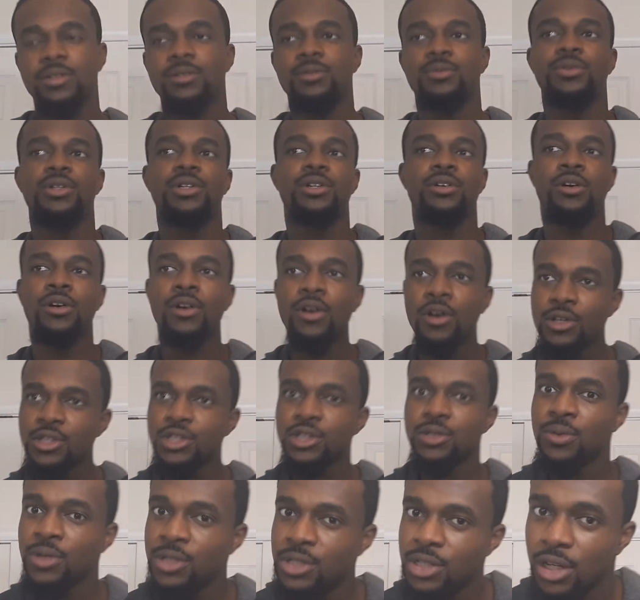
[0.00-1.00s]
we can all
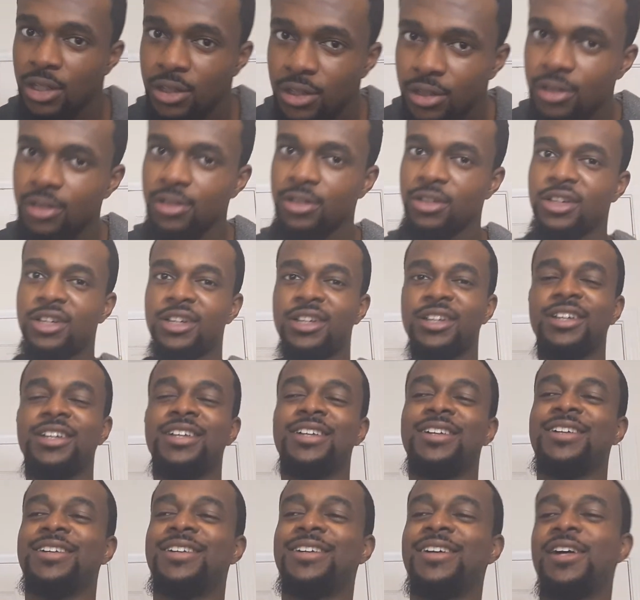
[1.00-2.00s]
sue each other.
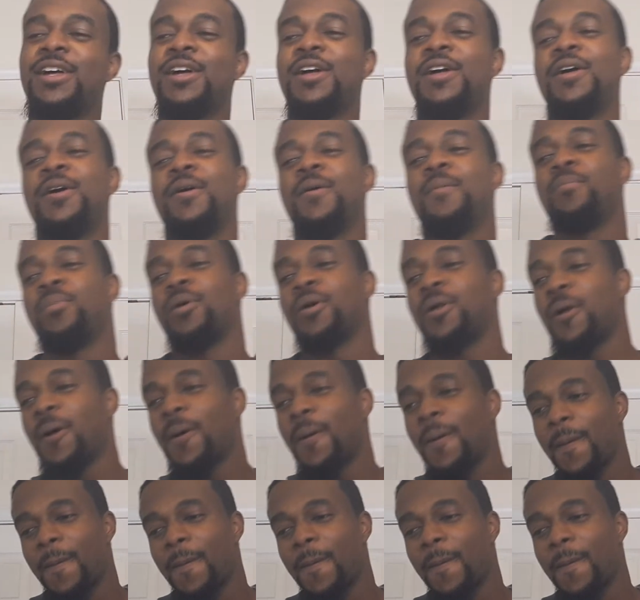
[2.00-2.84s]
But